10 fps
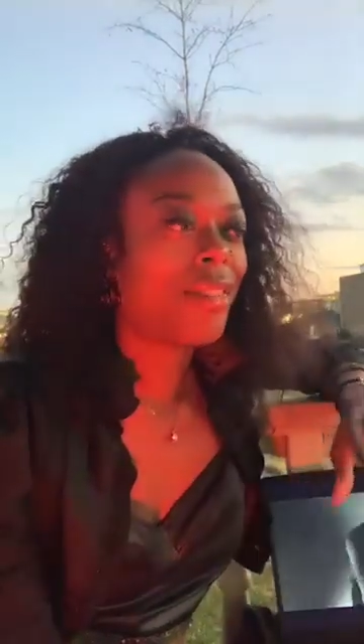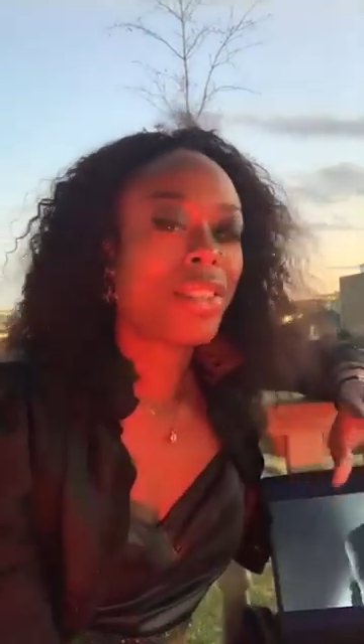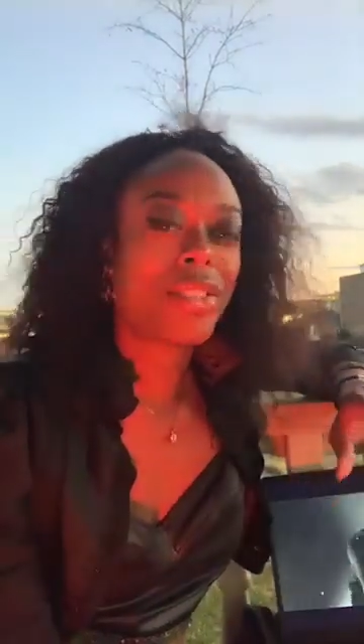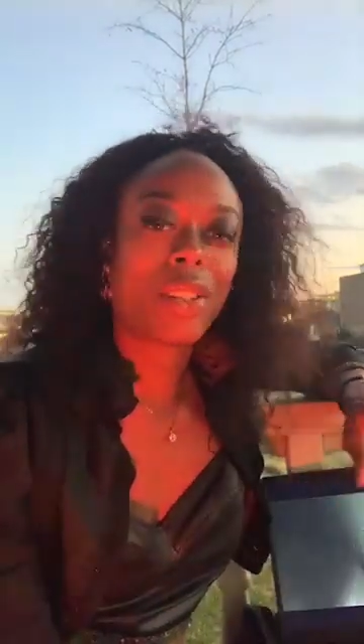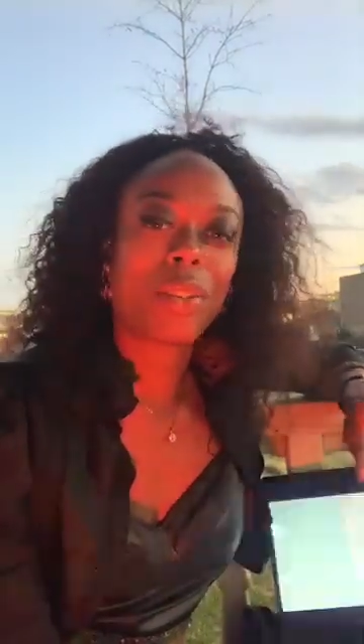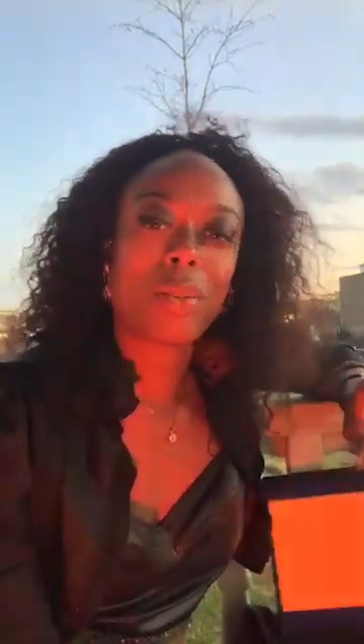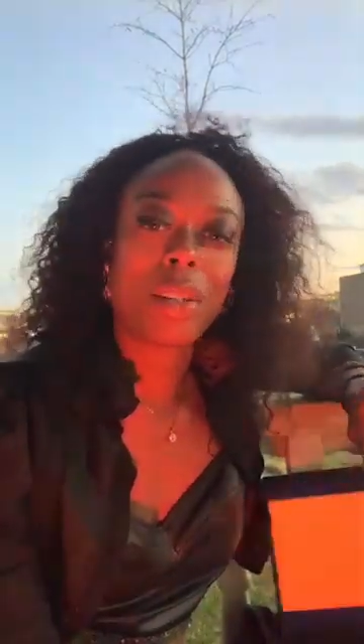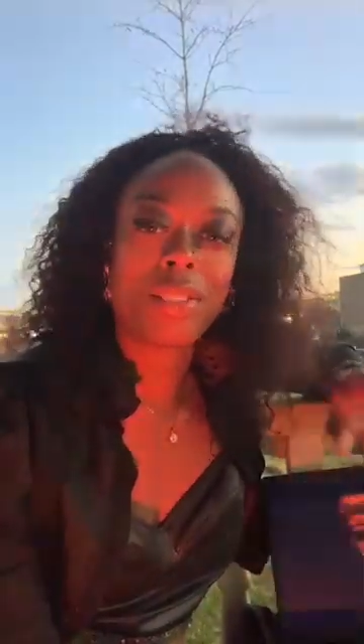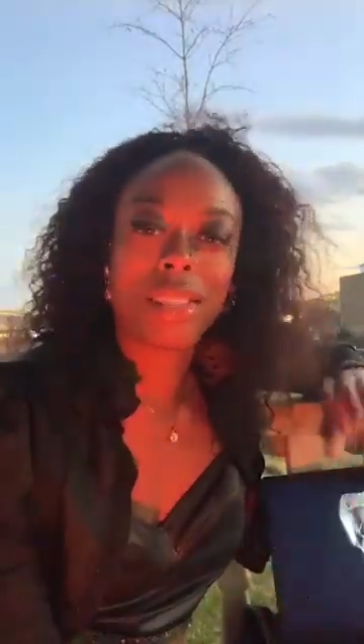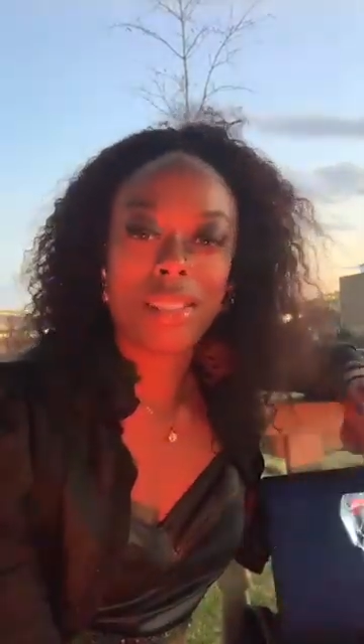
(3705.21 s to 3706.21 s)
every
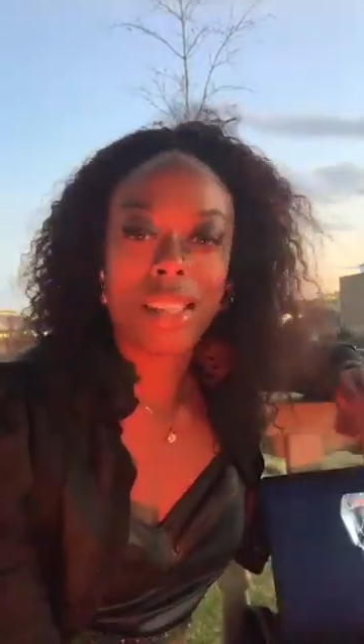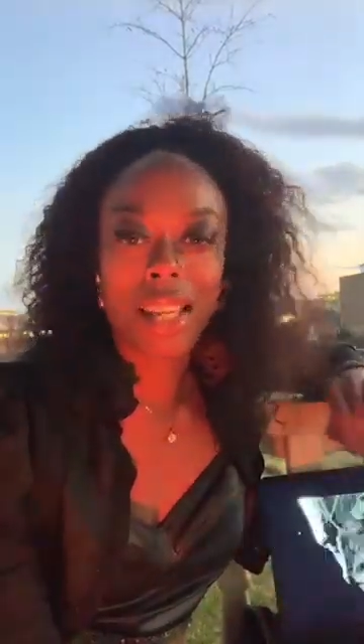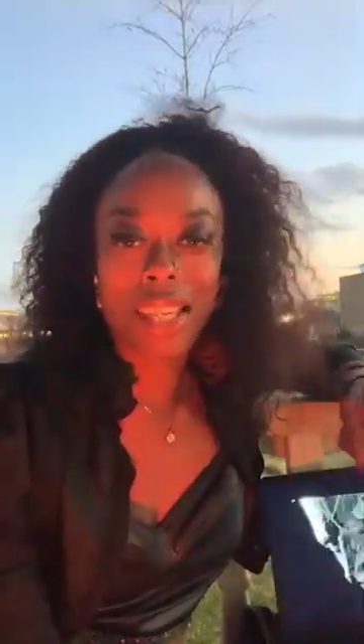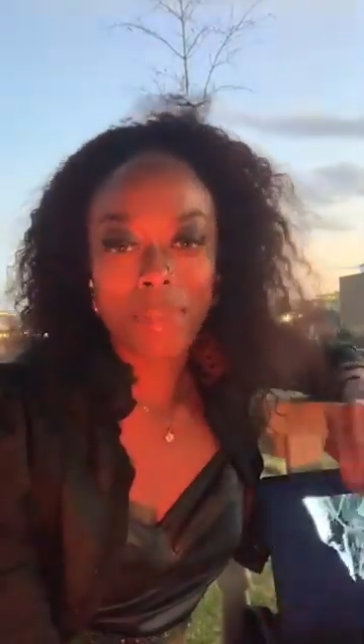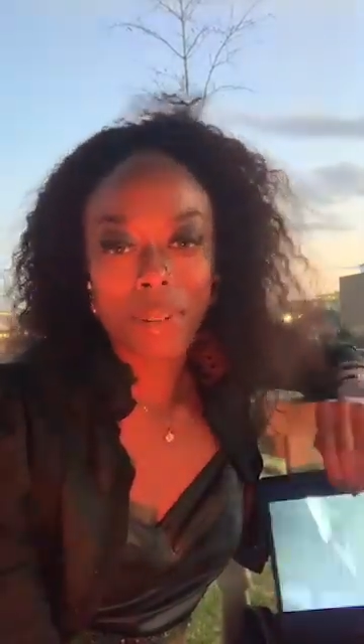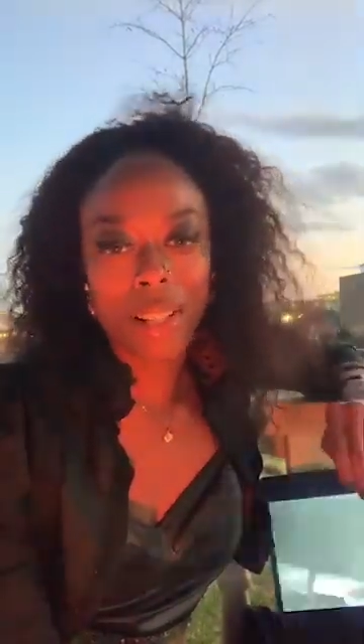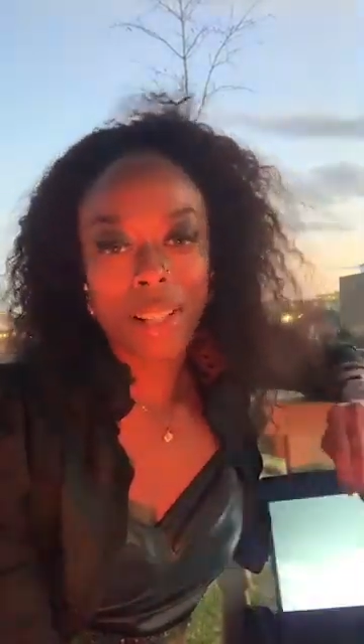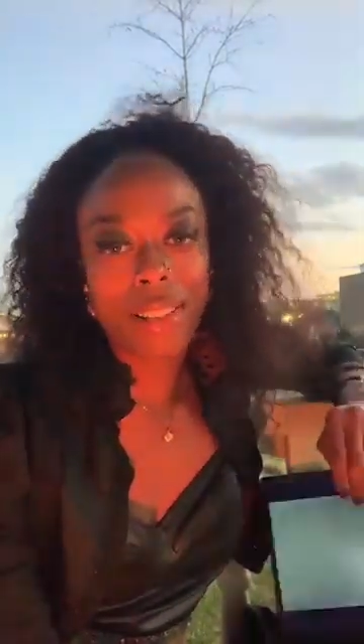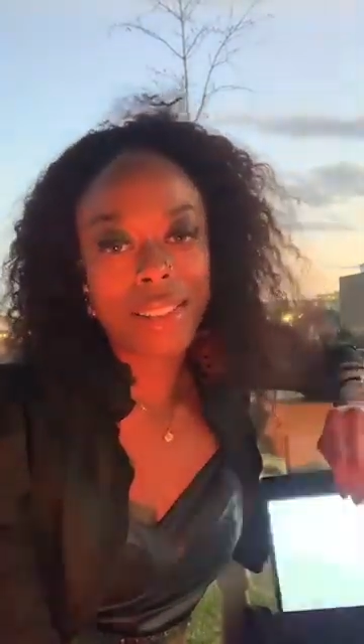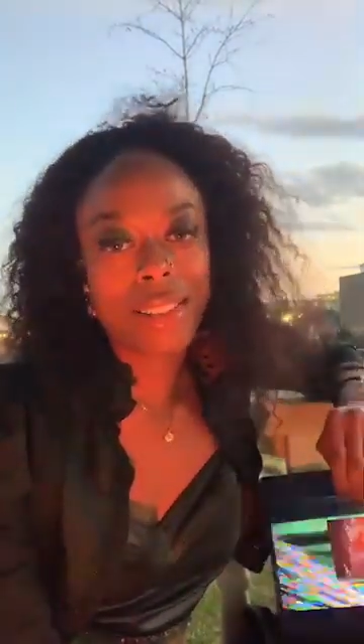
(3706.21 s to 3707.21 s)
single one of these
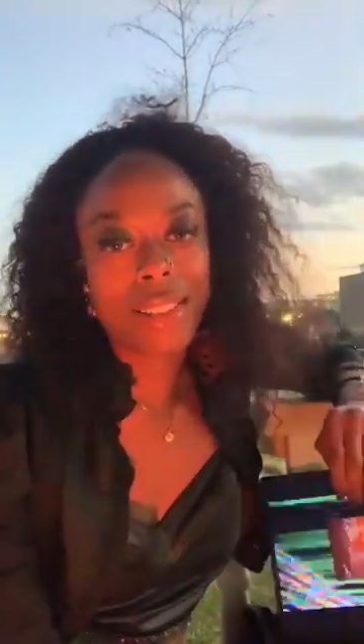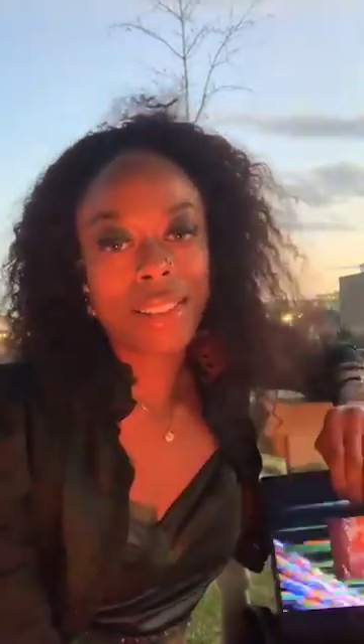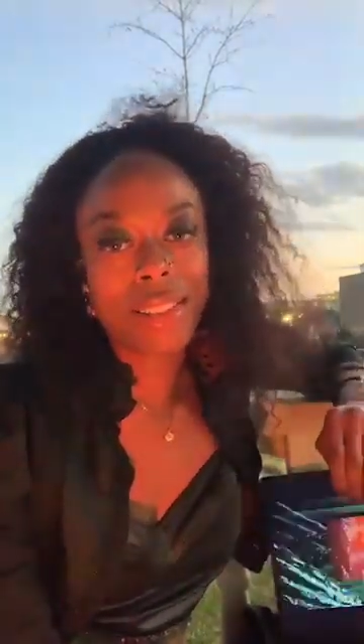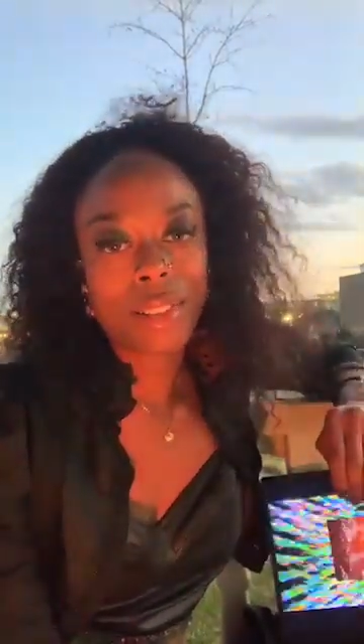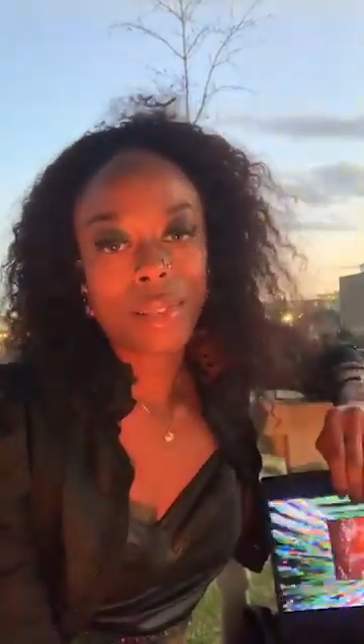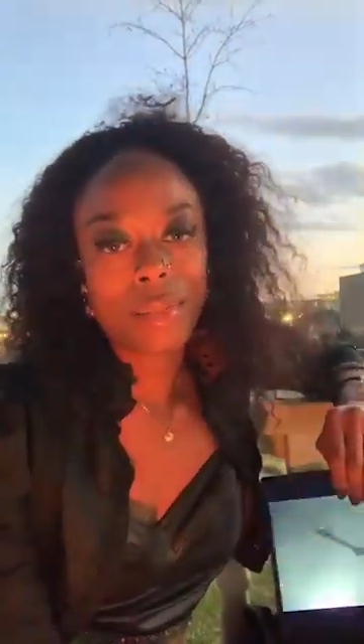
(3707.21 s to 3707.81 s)
diasporans,